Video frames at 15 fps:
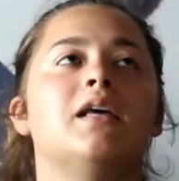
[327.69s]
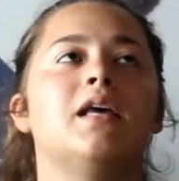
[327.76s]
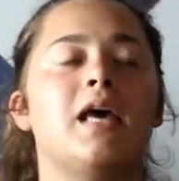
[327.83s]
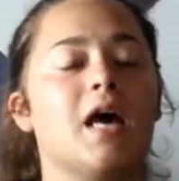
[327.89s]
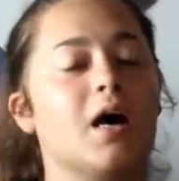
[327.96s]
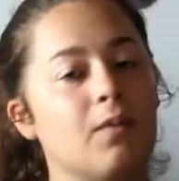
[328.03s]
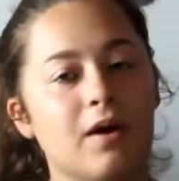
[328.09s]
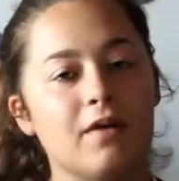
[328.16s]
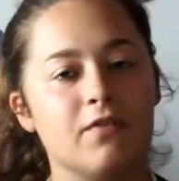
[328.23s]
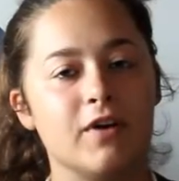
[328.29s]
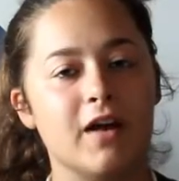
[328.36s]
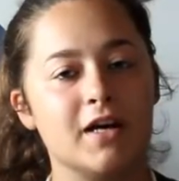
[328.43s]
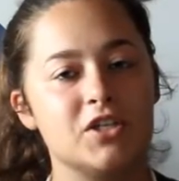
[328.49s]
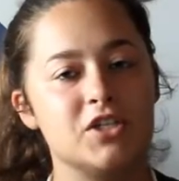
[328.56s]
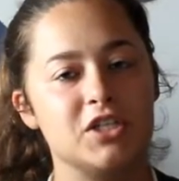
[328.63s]
can't wait for
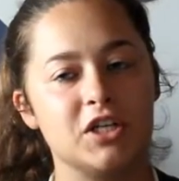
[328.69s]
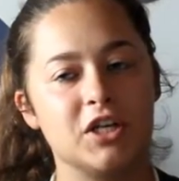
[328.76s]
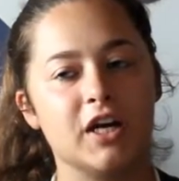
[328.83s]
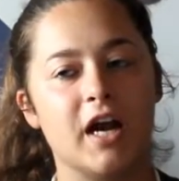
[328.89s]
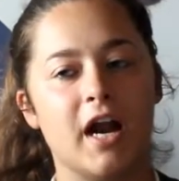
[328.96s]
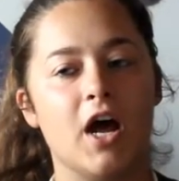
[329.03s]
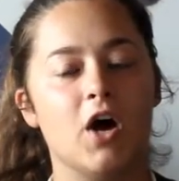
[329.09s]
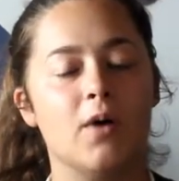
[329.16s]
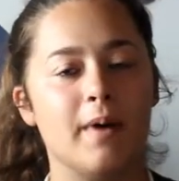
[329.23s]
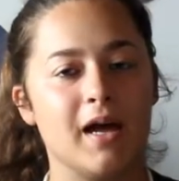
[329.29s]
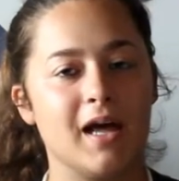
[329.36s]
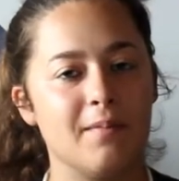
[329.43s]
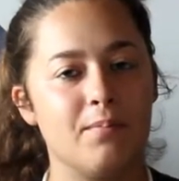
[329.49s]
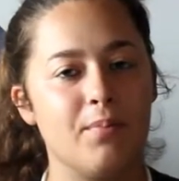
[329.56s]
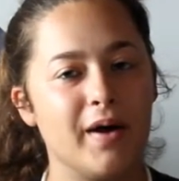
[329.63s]
next year, and I hope I
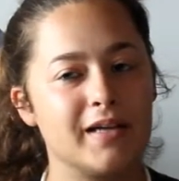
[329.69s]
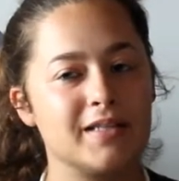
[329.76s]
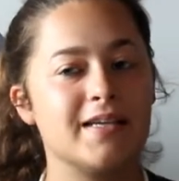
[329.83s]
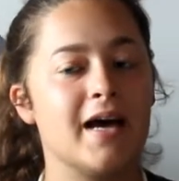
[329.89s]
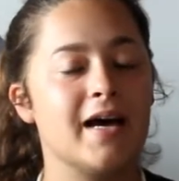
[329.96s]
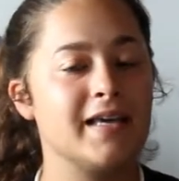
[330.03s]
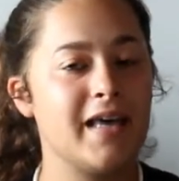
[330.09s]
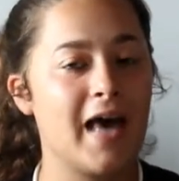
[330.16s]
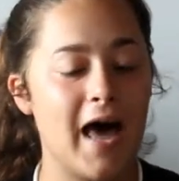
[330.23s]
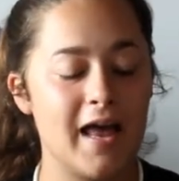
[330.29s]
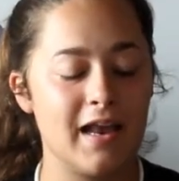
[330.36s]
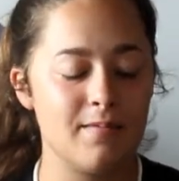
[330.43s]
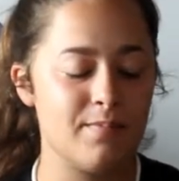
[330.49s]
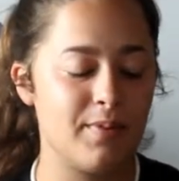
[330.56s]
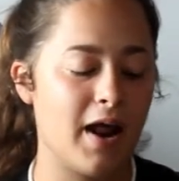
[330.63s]
get picked
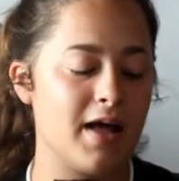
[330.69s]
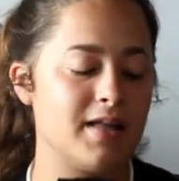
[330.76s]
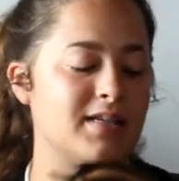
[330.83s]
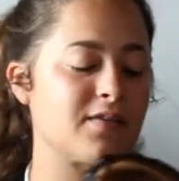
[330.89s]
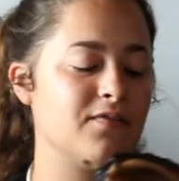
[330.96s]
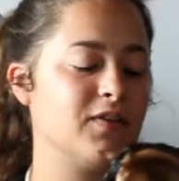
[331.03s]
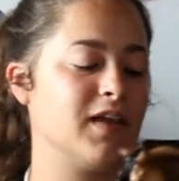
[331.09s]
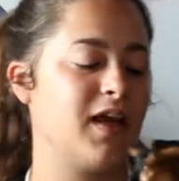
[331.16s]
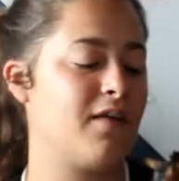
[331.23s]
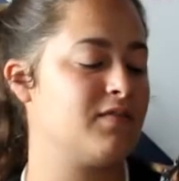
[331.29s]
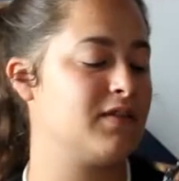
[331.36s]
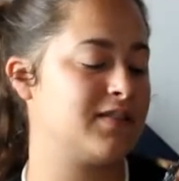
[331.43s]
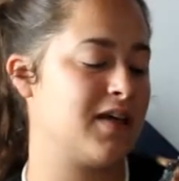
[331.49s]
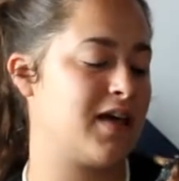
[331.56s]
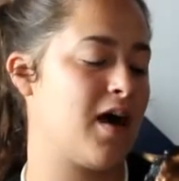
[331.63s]
again. But I definitely have
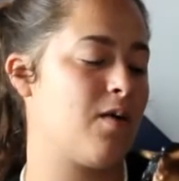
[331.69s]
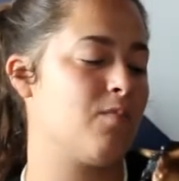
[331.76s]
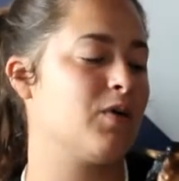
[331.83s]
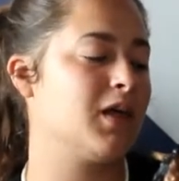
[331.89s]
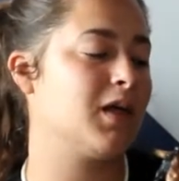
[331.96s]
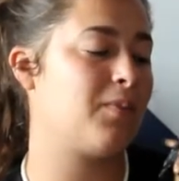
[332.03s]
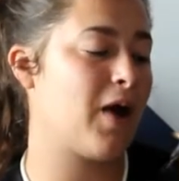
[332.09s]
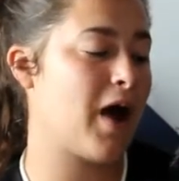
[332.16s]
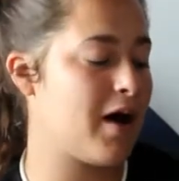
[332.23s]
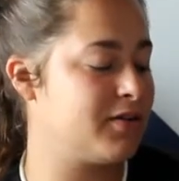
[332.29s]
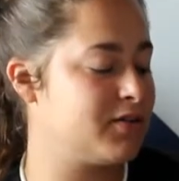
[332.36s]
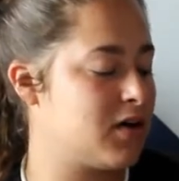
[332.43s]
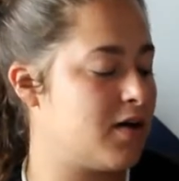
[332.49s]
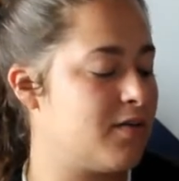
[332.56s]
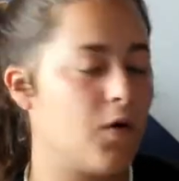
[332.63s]
to say I'm really
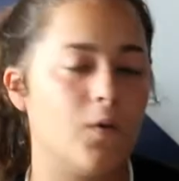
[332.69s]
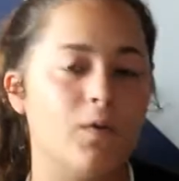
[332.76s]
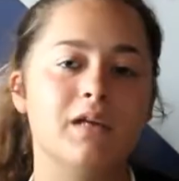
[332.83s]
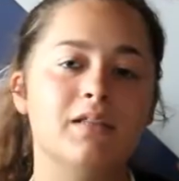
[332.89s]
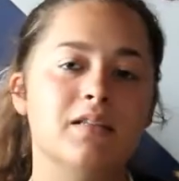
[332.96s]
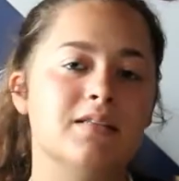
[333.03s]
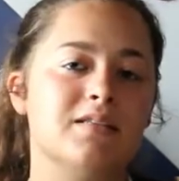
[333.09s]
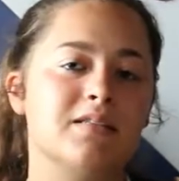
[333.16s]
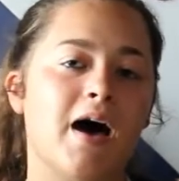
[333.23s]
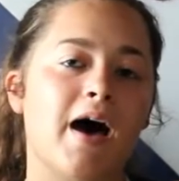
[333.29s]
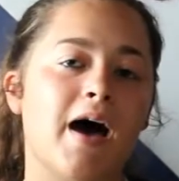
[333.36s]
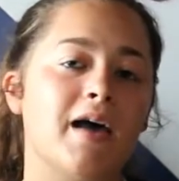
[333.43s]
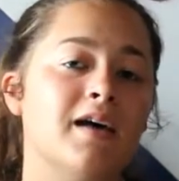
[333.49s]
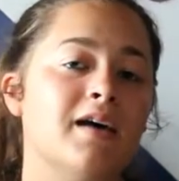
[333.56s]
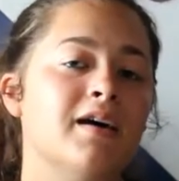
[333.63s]
proud of owning this
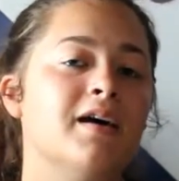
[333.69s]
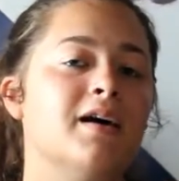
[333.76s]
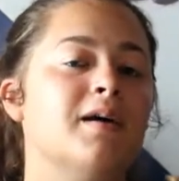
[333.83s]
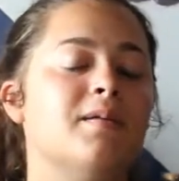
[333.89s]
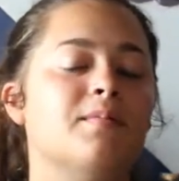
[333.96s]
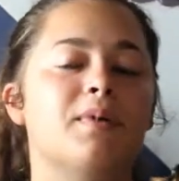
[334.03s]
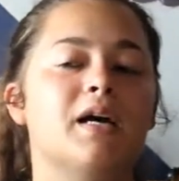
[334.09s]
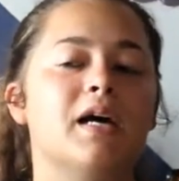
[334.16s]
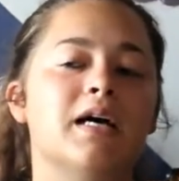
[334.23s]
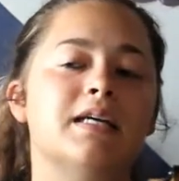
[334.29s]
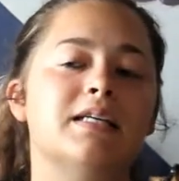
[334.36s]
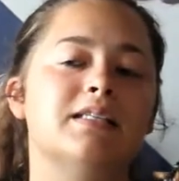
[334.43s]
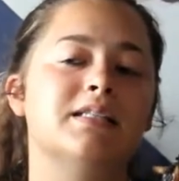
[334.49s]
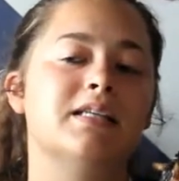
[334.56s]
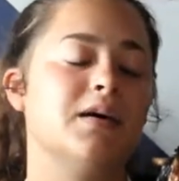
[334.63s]
guy
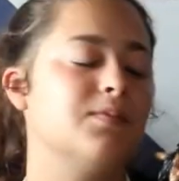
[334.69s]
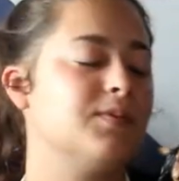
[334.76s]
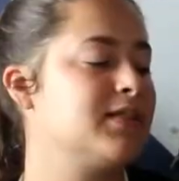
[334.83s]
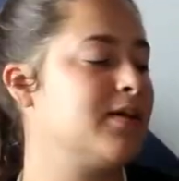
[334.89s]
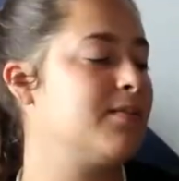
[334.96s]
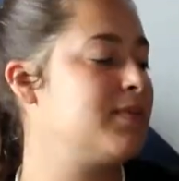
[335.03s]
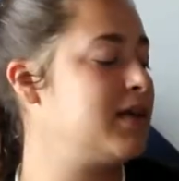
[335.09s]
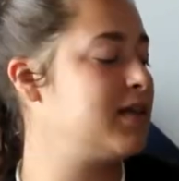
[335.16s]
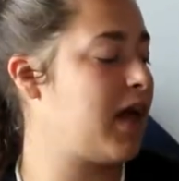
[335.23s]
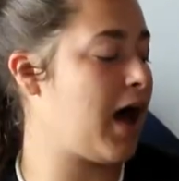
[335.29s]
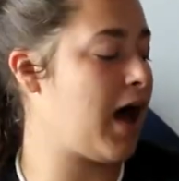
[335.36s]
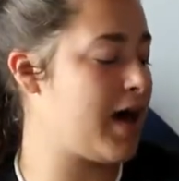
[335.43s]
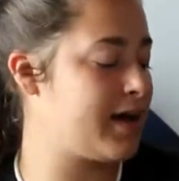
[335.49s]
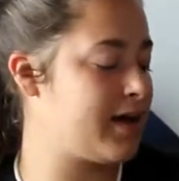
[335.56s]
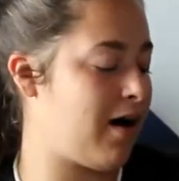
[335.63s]
because it was something that
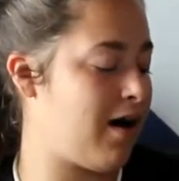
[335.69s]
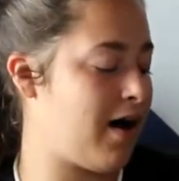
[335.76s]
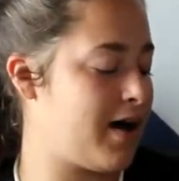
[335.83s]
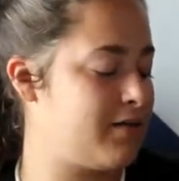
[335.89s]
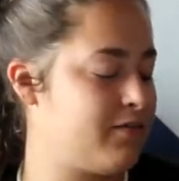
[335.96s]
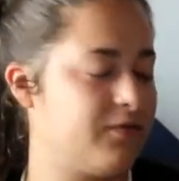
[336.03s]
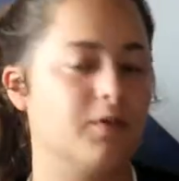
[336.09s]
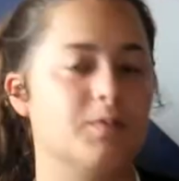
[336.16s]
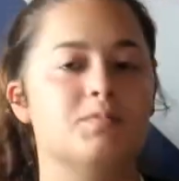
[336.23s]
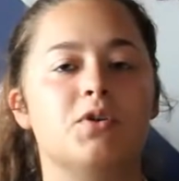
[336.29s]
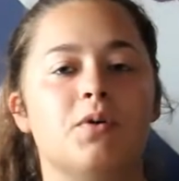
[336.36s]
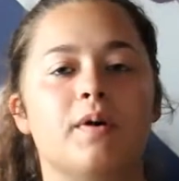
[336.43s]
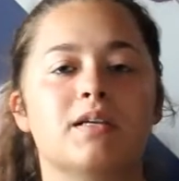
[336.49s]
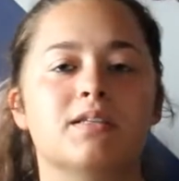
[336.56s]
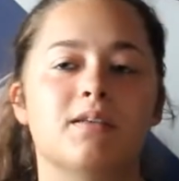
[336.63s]
I got from
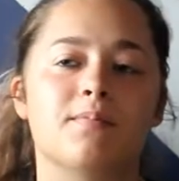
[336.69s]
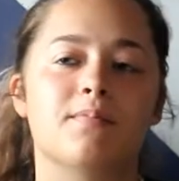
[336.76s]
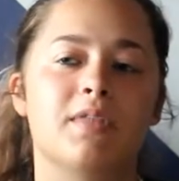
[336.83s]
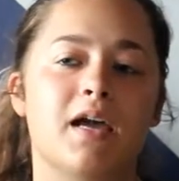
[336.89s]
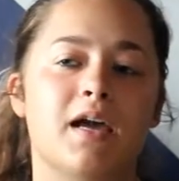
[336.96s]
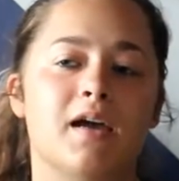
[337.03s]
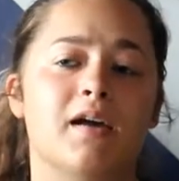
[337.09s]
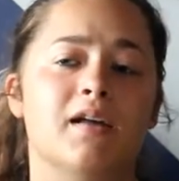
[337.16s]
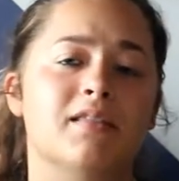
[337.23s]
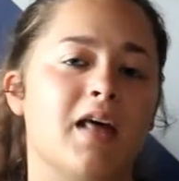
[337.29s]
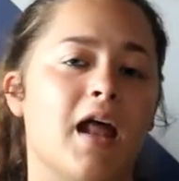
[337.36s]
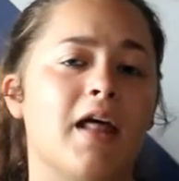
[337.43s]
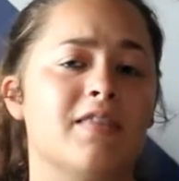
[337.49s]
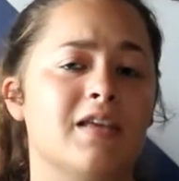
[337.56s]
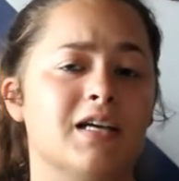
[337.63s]
doing something
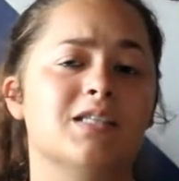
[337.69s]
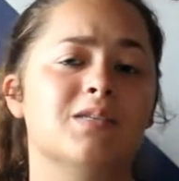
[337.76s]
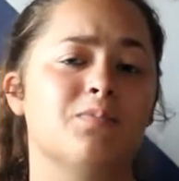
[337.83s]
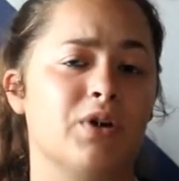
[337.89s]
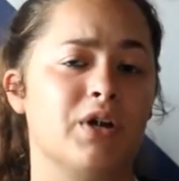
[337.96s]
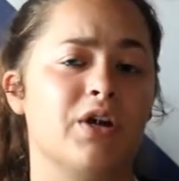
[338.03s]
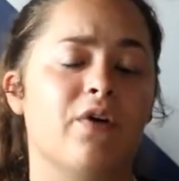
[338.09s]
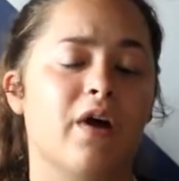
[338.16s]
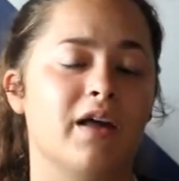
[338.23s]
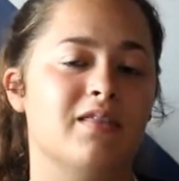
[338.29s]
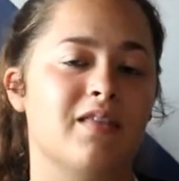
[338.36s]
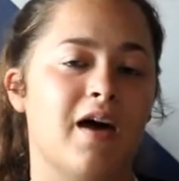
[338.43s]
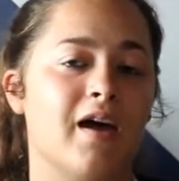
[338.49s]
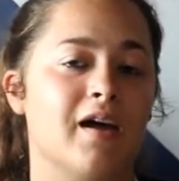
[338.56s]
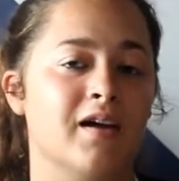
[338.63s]
that I think is a pretty great
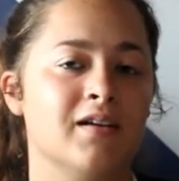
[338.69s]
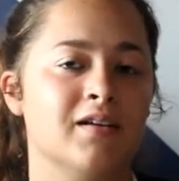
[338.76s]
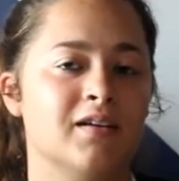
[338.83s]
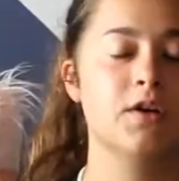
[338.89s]
thing.